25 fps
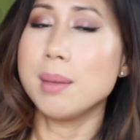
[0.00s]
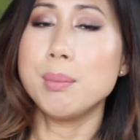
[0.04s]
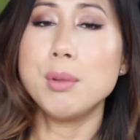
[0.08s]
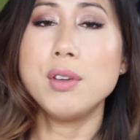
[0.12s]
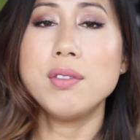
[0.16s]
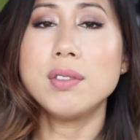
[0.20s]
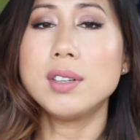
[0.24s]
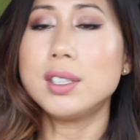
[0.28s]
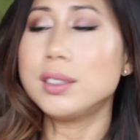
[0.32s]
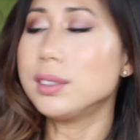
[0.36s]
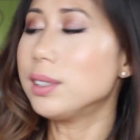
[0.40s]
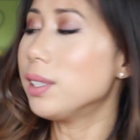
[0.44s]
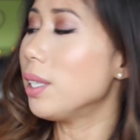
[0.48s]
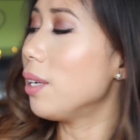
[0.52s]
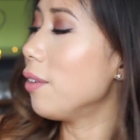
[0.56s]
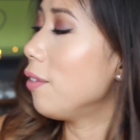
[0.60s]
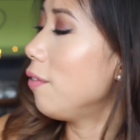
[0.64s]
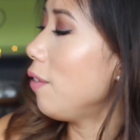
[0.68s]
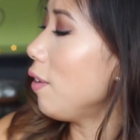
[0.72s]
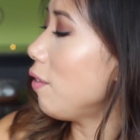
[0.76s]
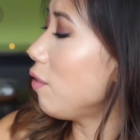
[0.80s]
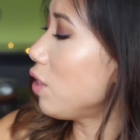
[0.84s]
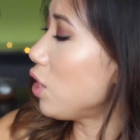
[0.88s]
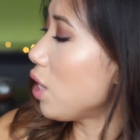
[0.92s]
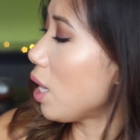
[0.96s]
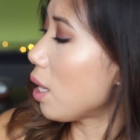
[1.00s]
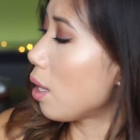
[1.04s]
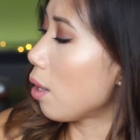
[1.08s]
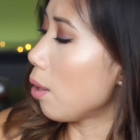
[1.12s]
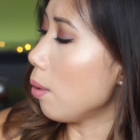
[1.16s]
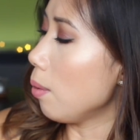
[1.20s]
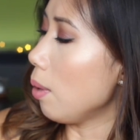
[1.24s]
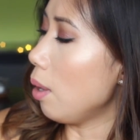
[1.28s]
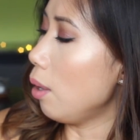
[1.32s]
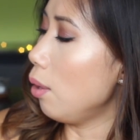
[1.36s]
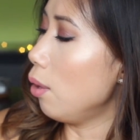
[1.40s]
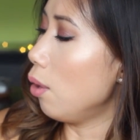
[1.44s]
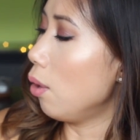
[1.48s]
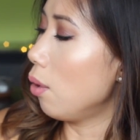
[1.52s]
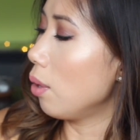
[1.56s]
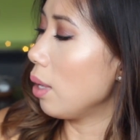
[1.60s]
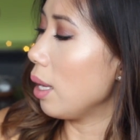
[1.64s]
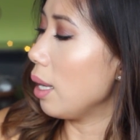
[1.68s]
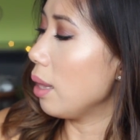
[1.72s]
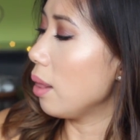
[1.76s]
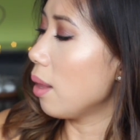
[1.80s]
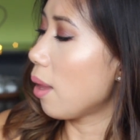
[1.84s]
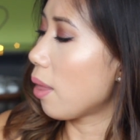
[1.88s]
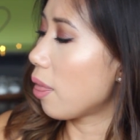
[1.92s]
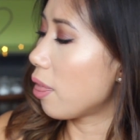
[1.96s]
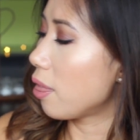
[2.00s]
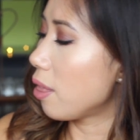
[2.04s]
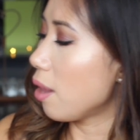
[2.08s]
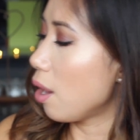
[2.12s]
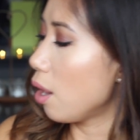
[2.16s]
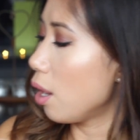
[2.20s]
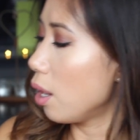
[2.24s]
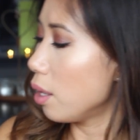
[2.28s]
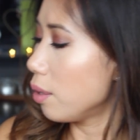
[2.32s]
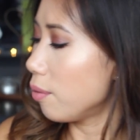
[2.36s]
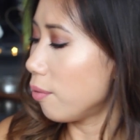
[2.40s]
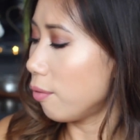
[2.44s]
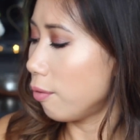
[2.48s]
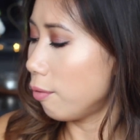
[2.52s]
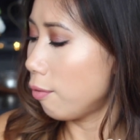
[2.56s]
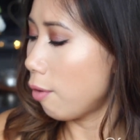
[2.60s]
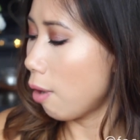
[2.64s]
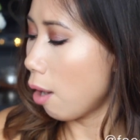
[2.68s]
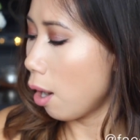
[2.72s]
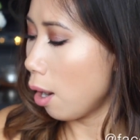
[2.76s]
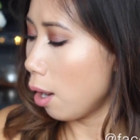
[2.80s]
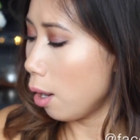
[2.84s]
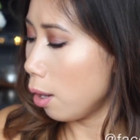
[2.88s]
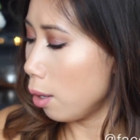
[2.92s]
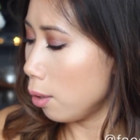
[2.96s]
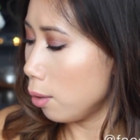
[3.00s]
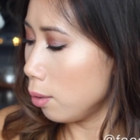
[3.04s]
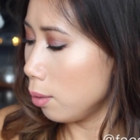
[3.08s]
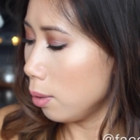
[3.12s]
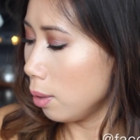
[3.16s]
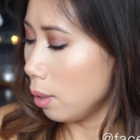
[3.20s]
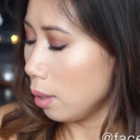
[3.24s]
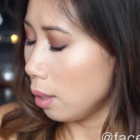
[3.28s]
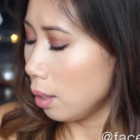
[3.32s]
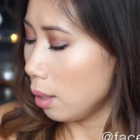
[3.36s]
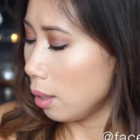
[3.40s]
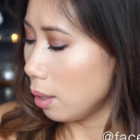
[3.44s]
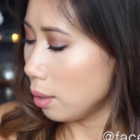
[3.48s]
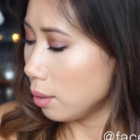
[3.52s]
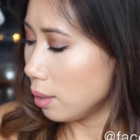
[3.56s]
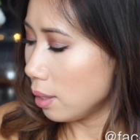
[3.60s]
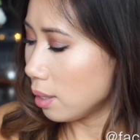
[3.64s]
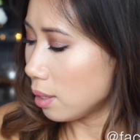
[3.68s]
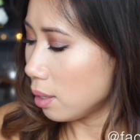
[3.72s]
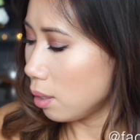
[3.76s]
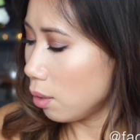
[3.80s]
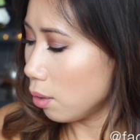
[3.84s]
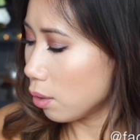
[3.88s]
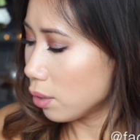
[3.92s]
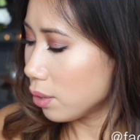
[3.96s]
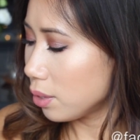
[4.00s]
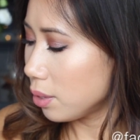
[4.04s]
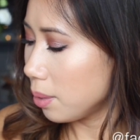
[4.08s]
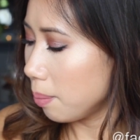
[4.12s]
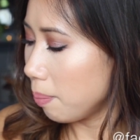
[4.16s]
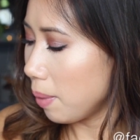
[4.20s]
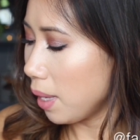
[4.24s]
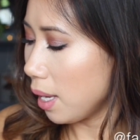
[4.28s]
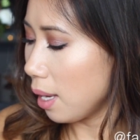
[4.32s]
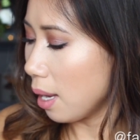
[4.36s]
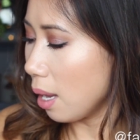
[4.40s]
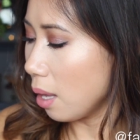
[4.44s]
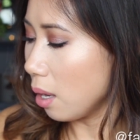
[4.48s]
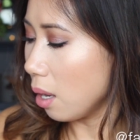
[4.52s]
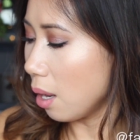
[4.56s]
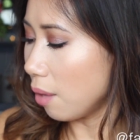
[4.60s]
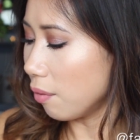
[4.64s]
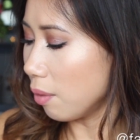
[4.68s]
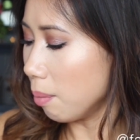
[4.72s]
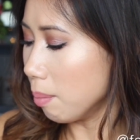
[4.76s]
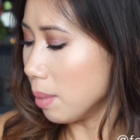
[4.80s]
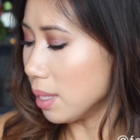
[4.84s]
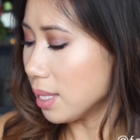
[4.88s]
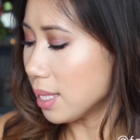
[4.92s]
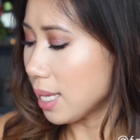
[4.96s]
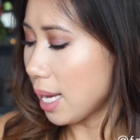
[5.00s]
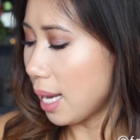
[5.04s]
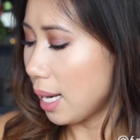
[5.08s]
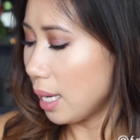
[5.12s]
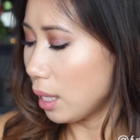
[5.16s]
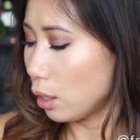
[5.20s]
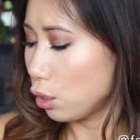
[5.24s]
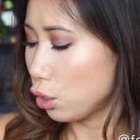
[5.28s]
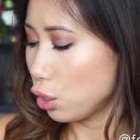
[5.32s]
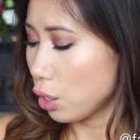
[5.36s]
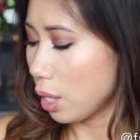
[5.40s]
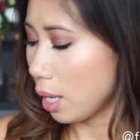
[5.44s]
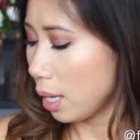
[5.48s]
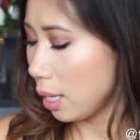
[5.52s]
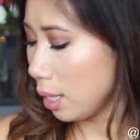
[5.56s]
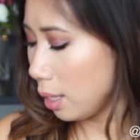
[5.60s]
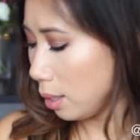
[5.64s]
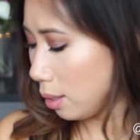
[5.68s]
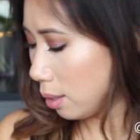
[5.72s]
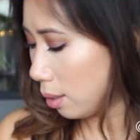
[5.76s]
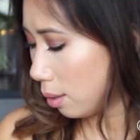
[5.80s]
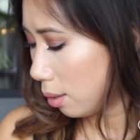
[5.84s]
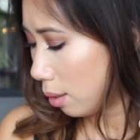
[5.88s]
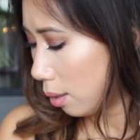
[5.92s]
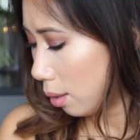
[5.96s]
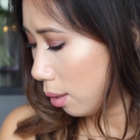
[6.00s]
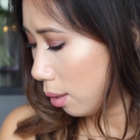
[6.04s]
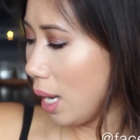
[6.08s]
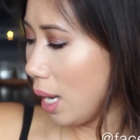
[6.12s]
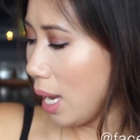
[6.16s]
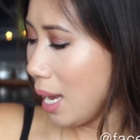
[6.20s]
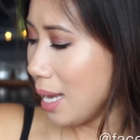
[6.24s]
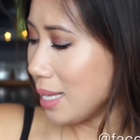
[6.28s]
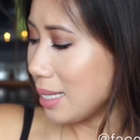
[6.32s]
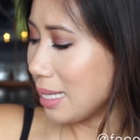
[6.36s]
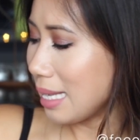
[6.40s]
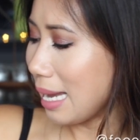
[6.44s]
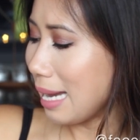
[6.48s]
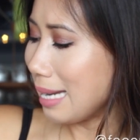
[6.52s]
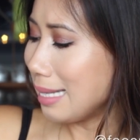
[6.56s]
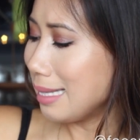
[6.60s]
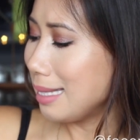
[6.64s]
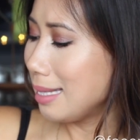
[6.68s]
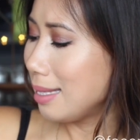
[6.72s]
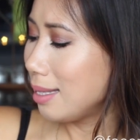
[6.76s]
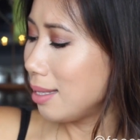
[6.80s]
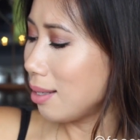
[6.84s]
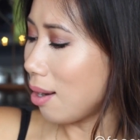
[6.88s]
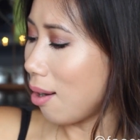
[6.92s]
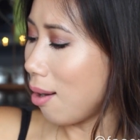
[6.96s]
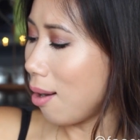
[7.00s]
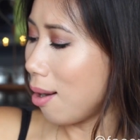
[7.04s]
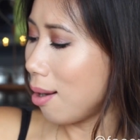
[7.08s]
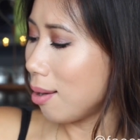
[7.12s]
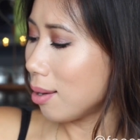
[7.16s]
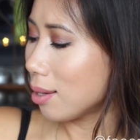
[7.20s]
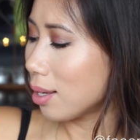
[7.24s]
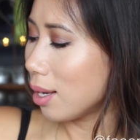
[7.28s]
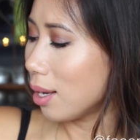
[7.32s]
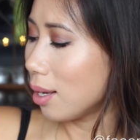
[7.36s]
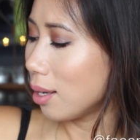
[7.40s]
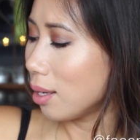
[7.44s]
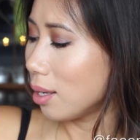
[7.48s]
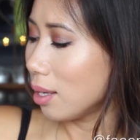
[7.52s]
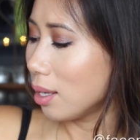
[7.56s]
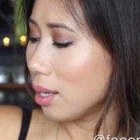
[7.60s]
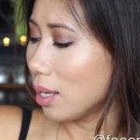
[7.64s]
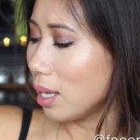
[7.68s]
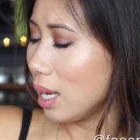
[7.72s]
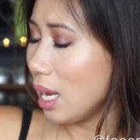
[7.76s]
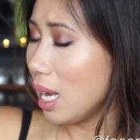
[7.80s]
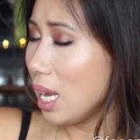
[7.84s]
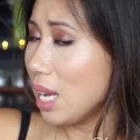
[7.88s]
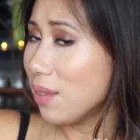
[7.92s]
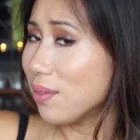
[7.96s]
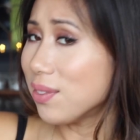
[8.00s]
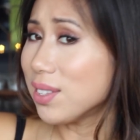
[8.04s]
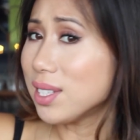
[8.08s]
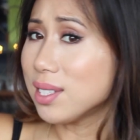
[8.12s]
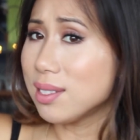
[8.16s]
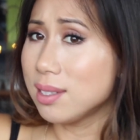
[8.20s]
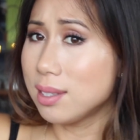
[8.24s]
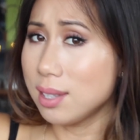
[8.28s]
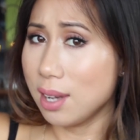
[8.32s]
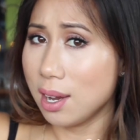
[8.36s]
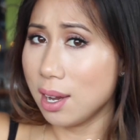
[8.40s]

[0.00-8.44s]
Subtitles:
Then moving on to the fifth shadow along in the third row, this looks to be another metallic shade. It's a dark, even